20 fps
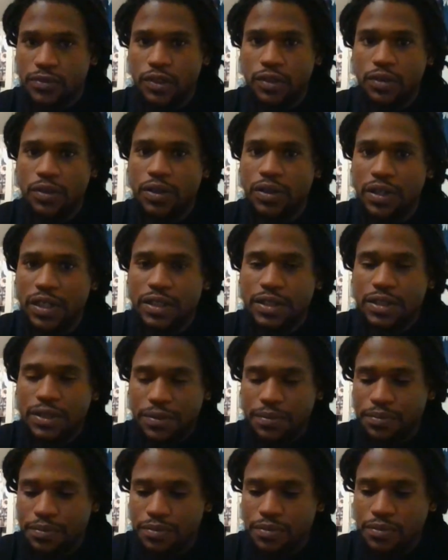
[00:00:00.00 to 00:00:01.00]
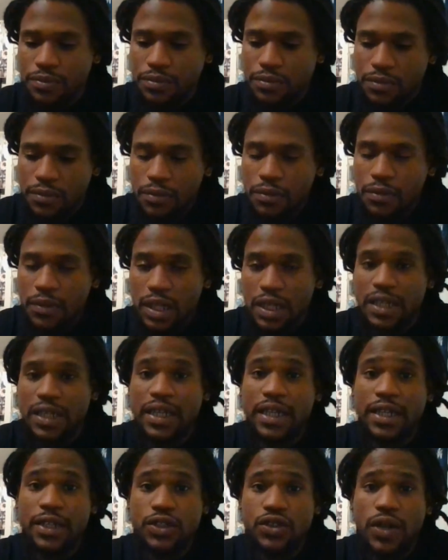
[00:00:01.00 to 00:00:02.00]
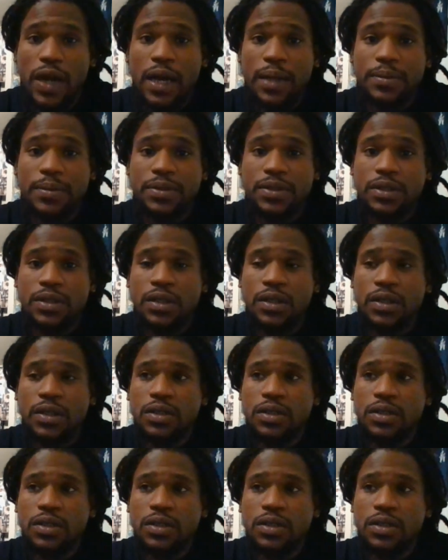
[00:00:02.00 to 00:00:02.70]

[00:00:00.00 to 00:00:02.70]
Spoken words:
And then it drops.